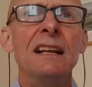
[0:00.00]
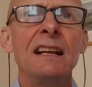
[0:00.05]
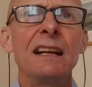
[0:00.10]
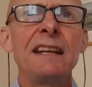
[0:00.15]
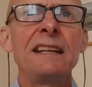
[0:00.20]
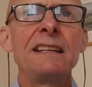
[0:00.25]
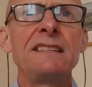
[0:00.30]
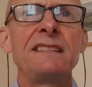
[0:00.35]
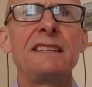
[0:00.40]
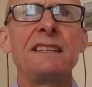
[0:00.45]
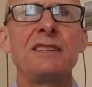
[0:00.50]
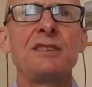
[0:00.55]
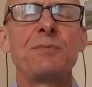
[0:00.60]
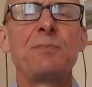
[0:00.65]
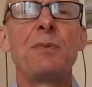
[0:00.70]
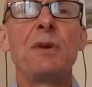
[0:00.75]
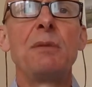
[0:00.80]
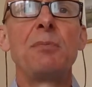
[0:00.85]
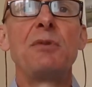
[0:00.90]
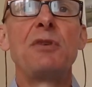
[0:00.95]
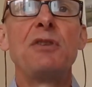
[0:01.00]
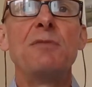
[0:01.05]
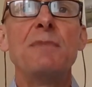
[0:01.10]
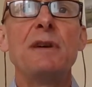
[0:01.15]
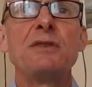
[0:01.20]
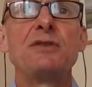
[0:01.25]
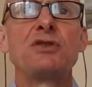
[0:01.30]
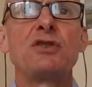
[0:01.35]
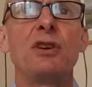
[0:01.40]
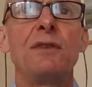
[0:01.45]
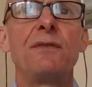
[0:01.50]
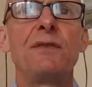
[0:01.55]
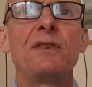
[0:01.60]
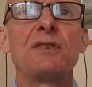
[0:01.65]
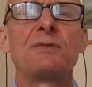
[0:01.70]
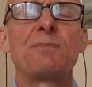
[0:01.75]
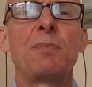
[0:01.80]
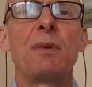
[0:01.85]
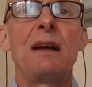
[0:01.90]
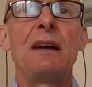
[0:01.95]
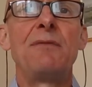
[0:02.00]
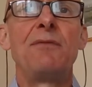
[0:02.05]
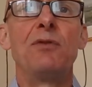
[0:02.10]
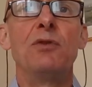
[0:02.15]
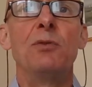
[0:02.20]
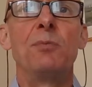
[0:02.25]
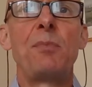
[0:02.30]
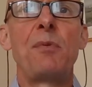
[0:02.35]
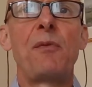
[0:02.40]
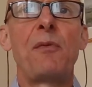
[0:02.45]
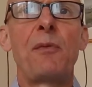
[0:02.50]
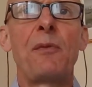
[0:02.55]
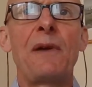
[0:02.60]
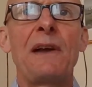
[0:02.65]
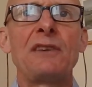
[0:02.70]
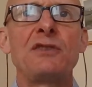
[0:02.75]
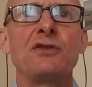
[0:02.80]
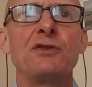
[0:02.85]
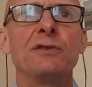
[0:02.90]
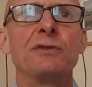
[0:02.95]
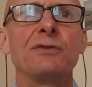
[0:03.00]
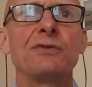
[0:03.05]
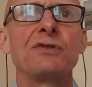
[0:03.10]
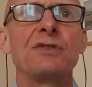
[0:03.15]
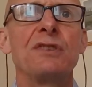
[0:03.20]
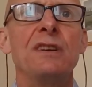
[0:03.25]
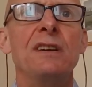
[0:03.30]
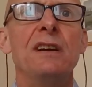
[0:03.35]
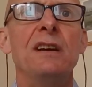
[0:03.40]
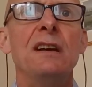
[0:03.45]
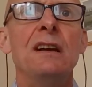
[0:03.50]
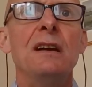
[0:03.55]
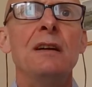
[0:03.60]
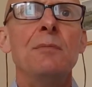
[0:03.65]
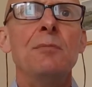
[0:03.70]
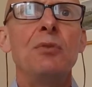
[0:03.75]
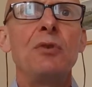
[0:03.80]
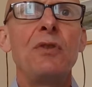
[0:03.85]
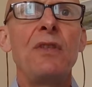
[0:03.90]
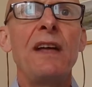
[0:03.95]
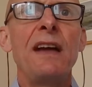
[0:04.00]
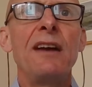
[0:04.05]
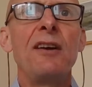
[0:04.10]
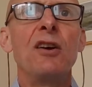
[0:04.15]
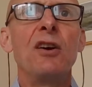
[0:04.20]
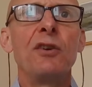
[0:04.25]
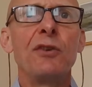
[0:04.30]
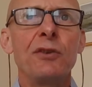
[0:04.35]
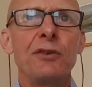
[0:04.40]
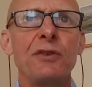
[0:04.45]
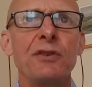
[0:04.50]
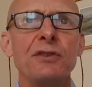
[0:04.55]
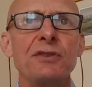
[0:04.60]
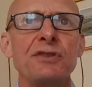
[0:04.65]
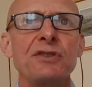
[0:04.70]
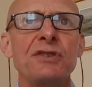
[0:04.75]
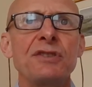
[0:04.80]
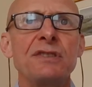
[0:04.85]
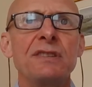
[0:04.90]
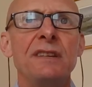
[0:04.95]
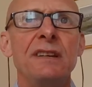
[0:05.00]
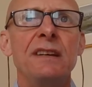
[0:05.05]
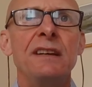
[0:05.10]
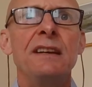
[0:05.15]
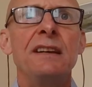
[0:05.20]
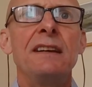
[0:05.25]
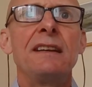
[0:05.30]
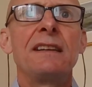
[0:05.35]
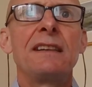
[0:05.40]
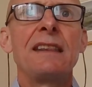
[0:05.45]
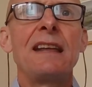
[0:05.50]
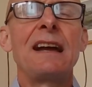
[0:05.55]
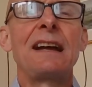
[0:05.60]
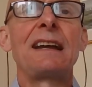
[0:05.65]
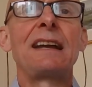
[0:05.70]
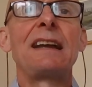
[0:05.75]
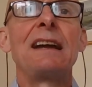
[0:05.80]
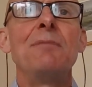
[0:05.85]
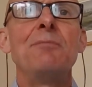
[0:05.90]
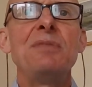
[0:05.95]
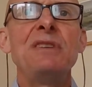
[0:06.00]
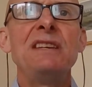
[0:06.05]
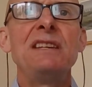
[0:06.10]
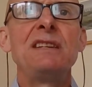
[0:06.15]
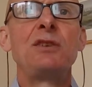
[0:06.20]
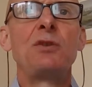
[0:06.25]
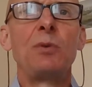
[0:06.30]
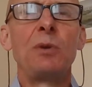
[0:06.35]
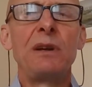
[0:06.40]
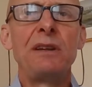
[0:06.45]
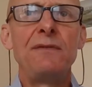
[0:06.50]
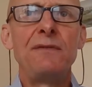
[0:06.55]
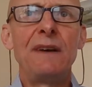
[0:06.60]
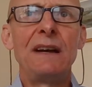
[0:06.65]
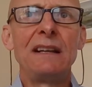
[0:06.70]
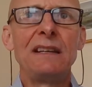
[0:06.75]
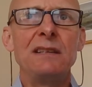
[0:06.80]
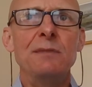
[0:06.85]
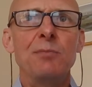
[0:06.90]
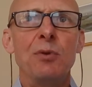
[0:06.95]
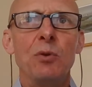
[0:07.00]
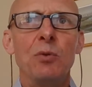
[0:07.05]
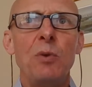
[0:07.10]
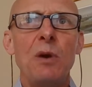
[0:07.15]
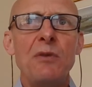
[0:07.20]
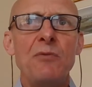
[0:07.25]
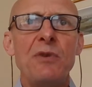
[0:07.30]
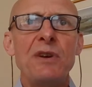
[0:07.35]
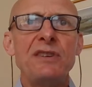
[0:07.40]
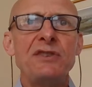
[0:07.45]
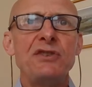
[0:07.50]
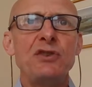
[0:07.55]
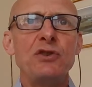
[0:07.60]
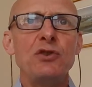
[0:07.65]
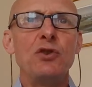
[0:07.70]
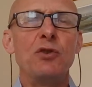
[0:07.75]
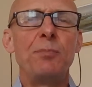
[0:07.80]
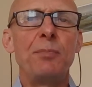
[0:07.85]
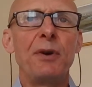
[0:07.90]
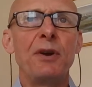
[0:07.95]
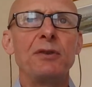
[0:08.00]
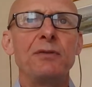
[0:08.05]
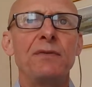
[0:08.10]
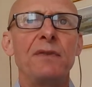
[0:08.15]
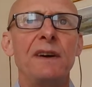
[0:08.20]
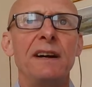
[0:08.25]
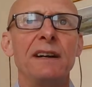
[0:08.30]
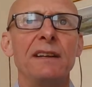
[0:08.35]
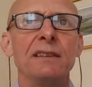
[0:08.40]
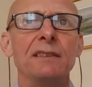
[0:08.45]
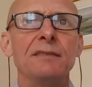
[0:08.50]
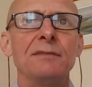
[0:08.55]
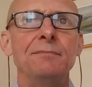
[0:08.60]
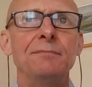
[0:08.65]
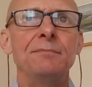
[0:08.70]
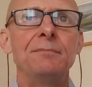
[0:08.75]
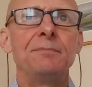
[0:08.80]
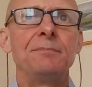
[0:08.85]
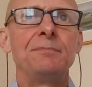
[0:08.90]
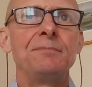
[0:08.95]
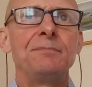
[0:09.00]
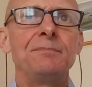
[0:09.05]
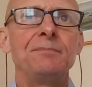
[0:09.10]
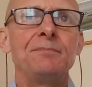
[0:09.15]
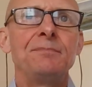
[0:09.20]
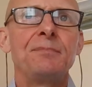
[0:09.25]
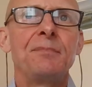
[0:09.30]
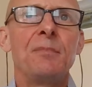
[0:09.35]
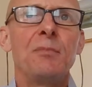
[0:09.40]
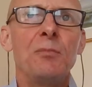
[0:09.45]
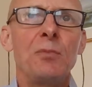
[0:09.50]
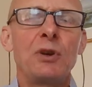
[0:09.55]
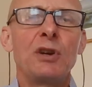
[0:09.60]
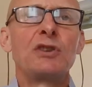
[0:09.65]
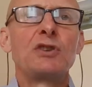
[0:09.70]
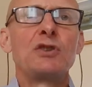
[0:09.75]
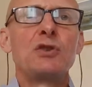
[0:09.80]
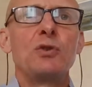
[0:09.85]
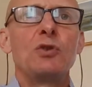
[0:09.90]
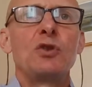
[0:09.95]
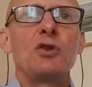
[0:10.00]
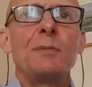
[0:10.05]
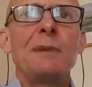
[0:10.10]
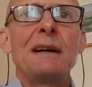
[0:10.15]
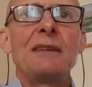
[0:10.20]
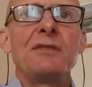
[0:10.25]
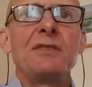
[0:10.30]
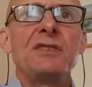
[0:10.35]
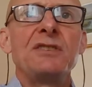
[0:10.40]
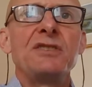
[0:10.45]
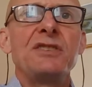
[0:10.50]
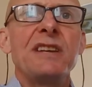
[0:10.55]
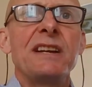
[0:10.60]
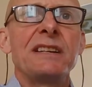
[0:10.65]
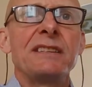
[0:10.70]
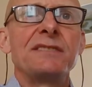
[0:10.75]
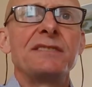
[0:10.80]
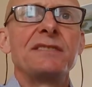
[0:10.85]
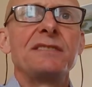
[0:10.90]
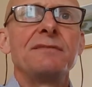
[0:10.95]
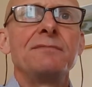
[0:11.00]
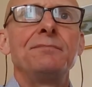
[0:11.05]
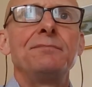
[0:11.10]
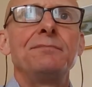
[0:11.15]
LinkedIn is probably the most obvious platform for professionals, but there are others that can be equally valuable when raising your profile. We're going to talk about these next.